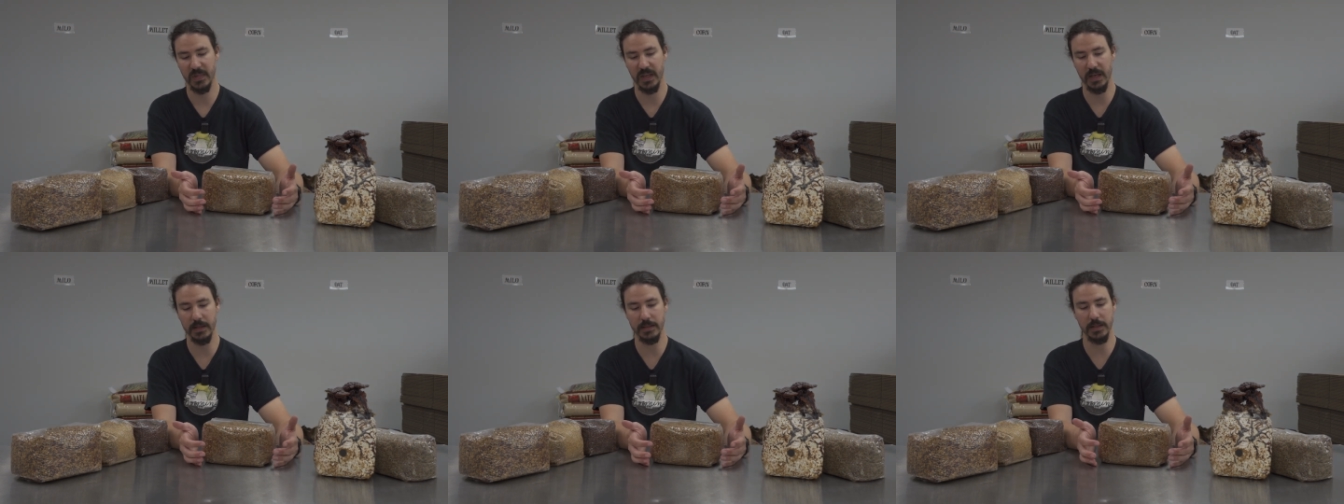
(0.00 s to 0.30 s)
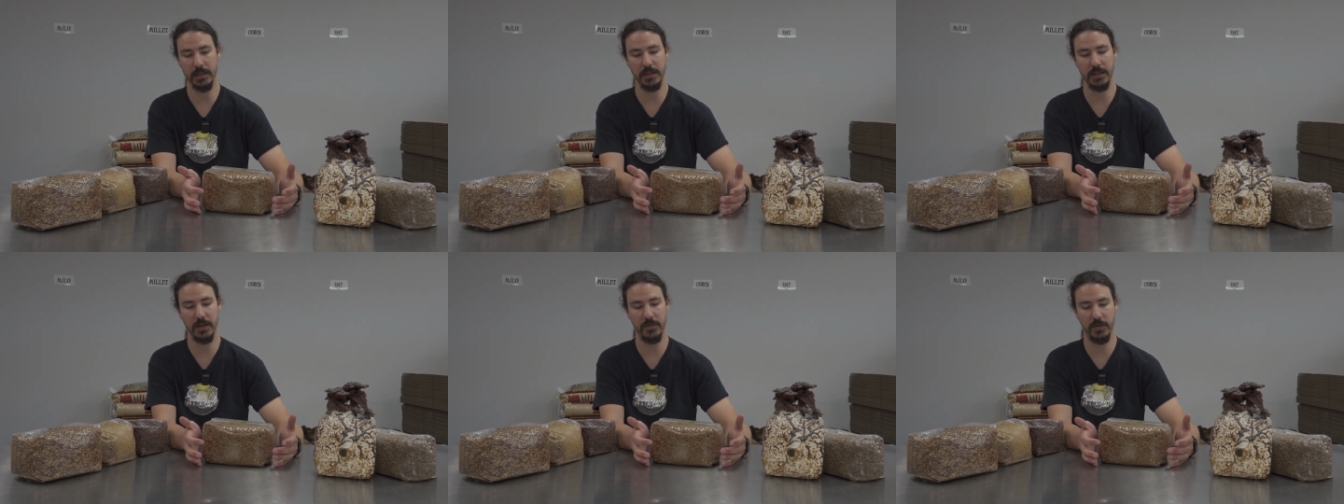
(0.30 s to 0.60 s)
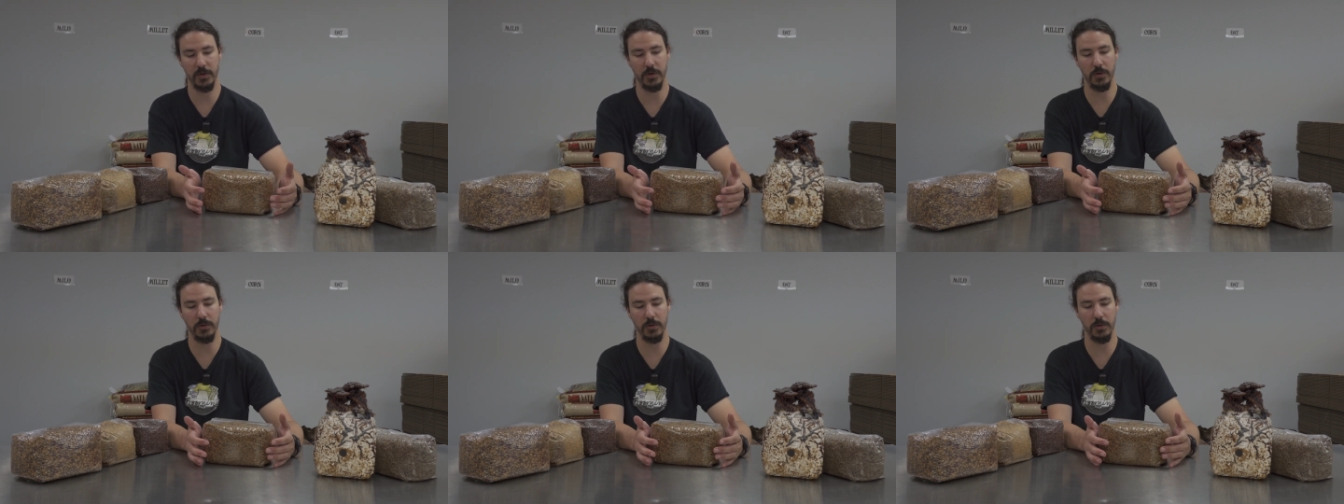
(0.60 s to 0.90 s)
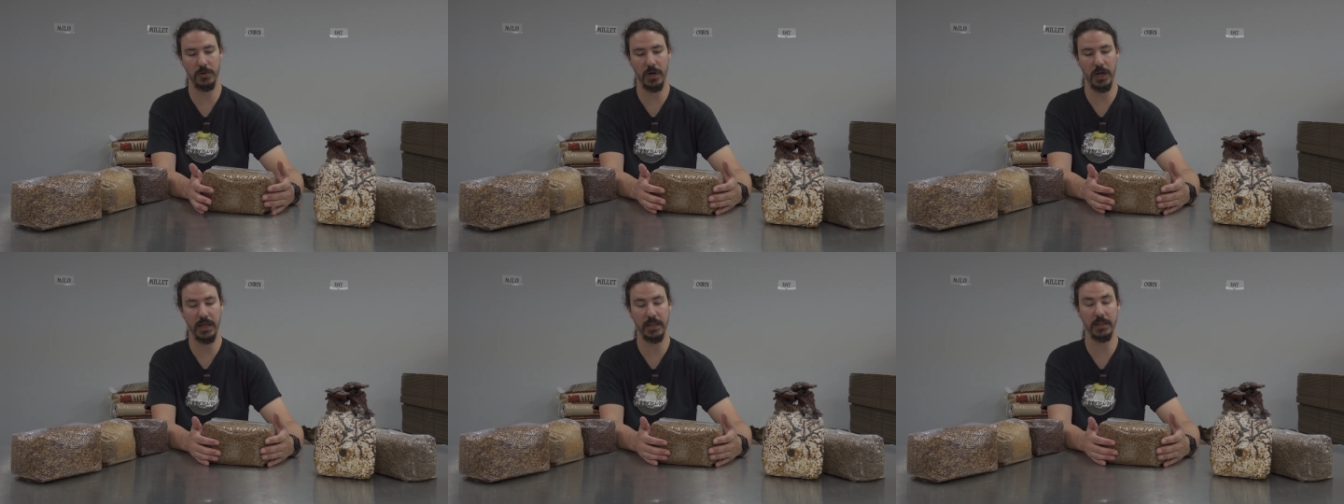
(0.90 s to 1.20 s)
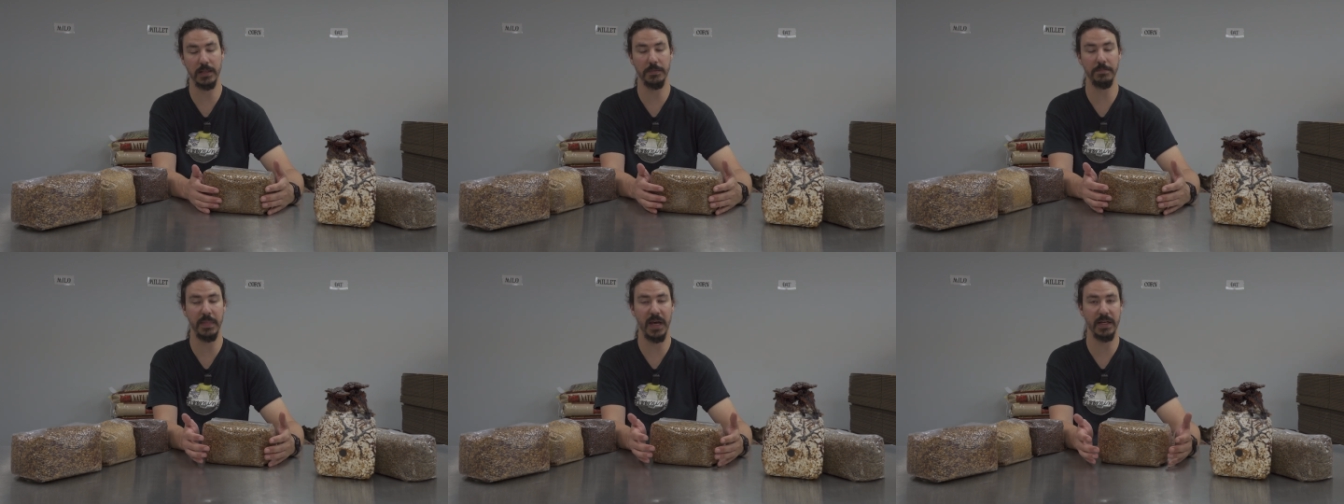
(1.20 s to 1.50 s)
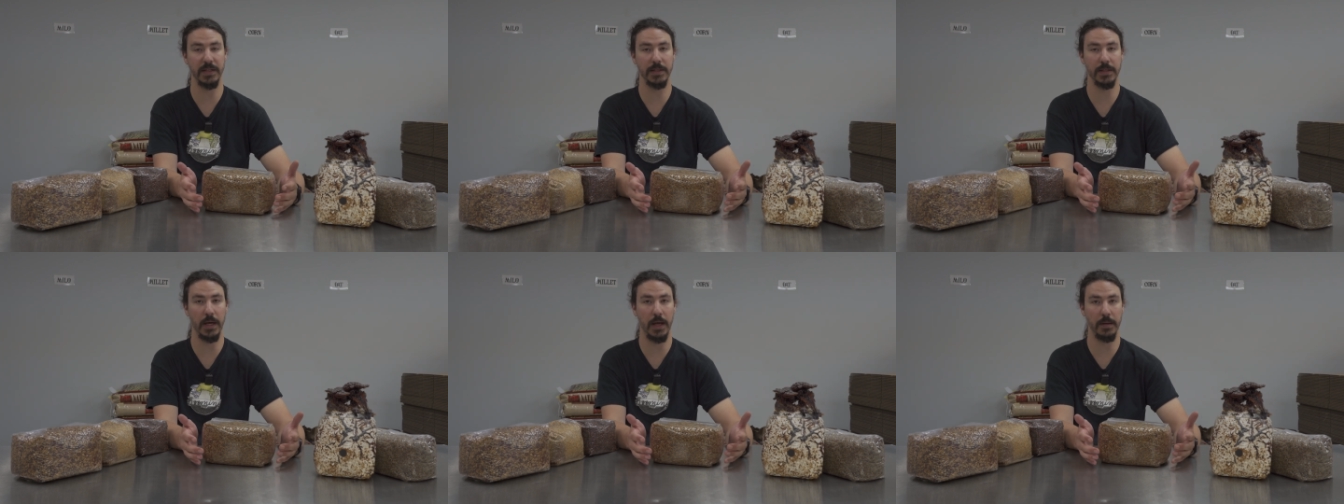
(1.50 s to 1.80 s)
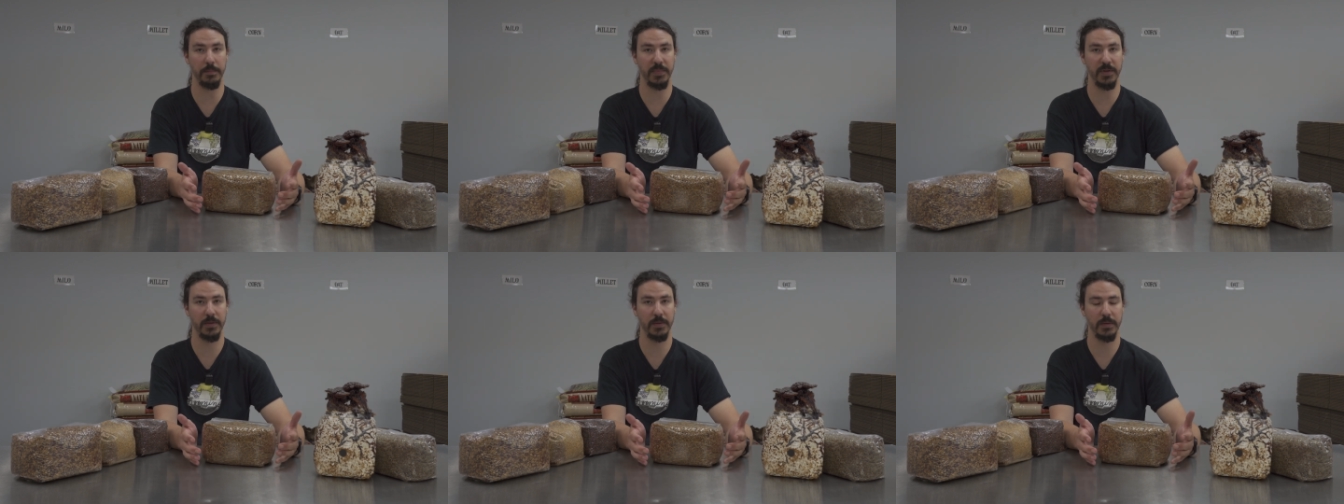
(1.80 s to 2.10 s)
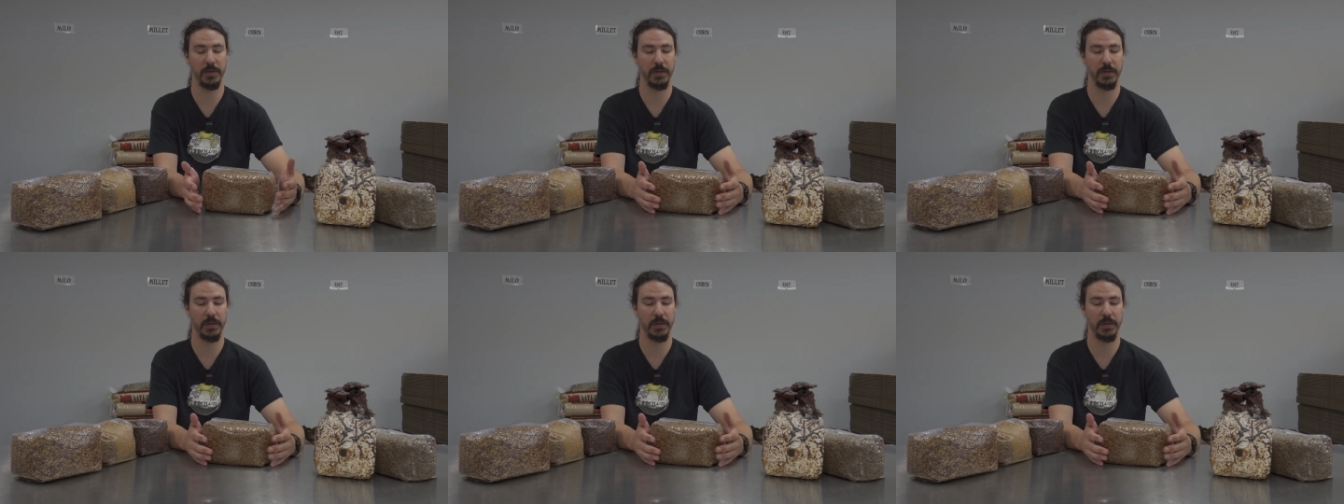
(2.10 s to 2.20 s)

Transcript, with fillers: it's a difficult grain to mess up.